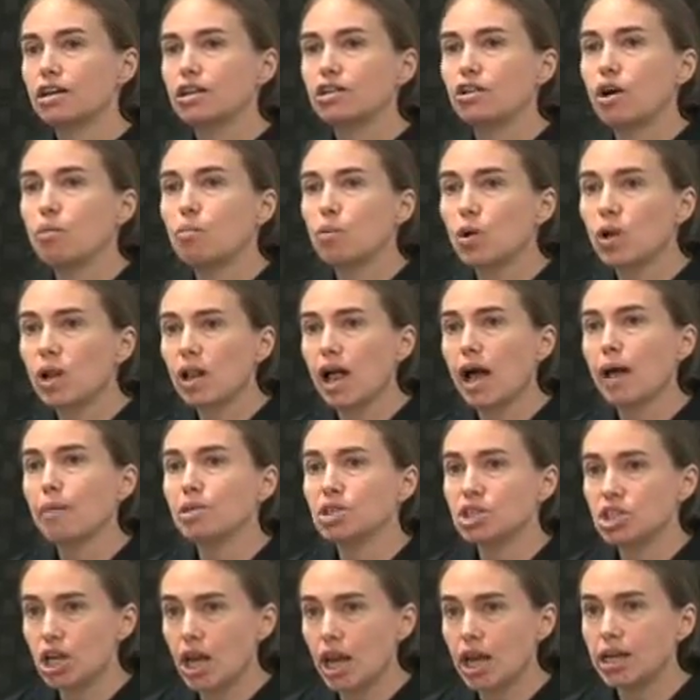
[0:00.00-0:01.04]
global
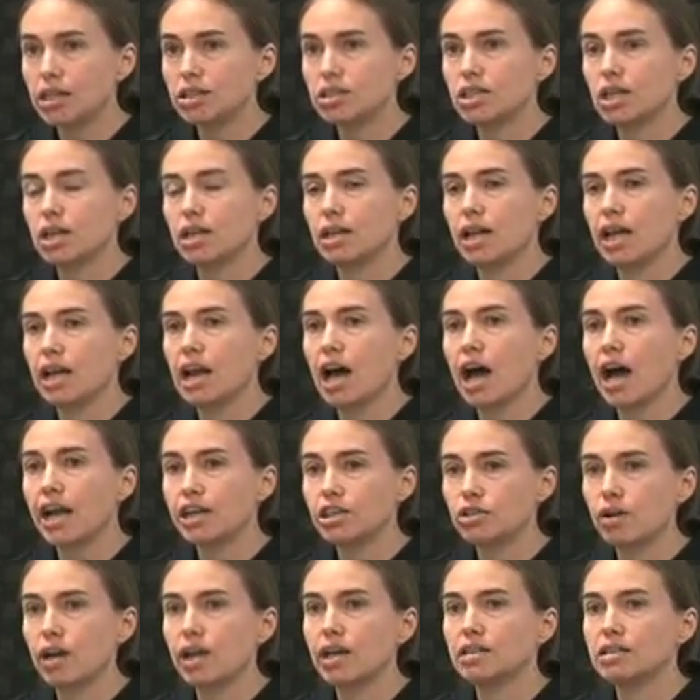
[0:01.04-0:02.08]
climate change and
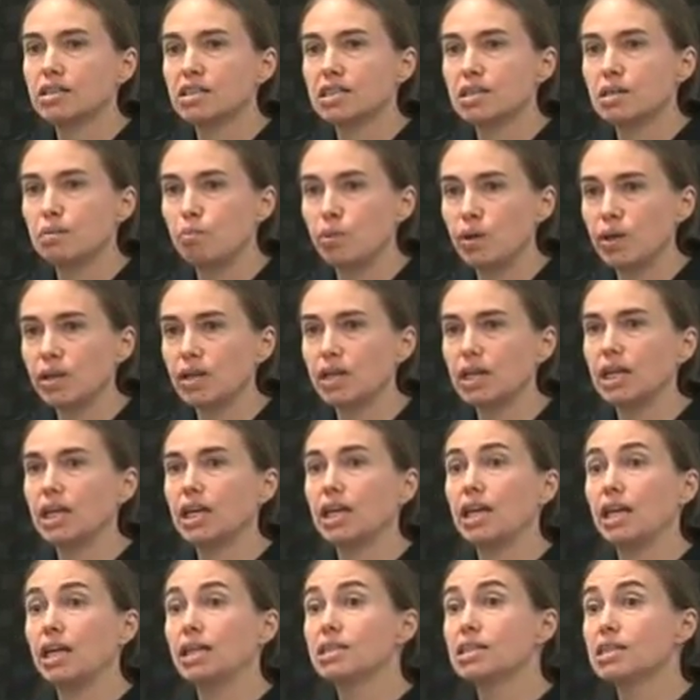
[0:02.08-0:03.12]
hydrate stability
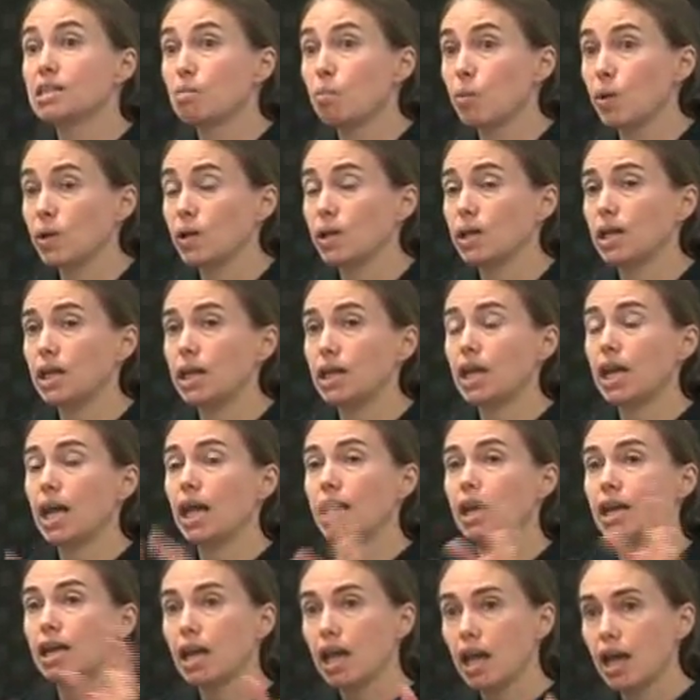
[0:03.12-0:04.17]
and instability,
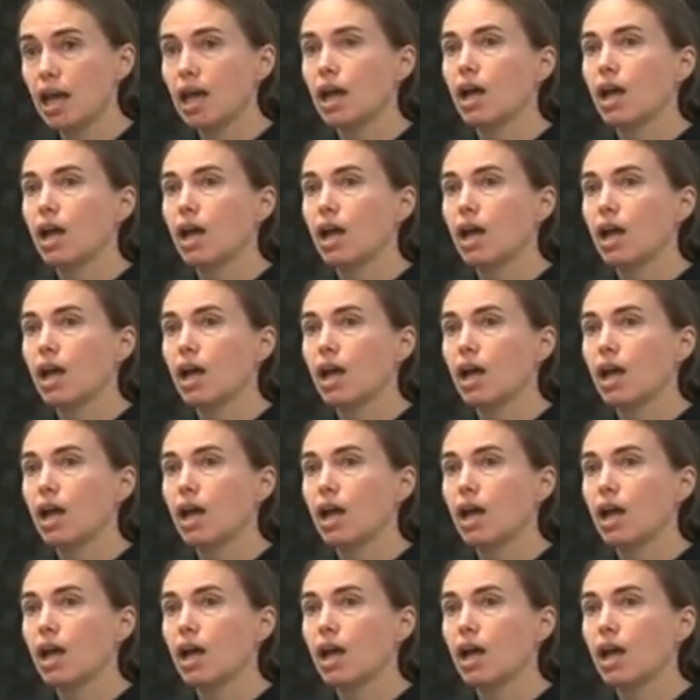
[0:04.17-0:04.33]
and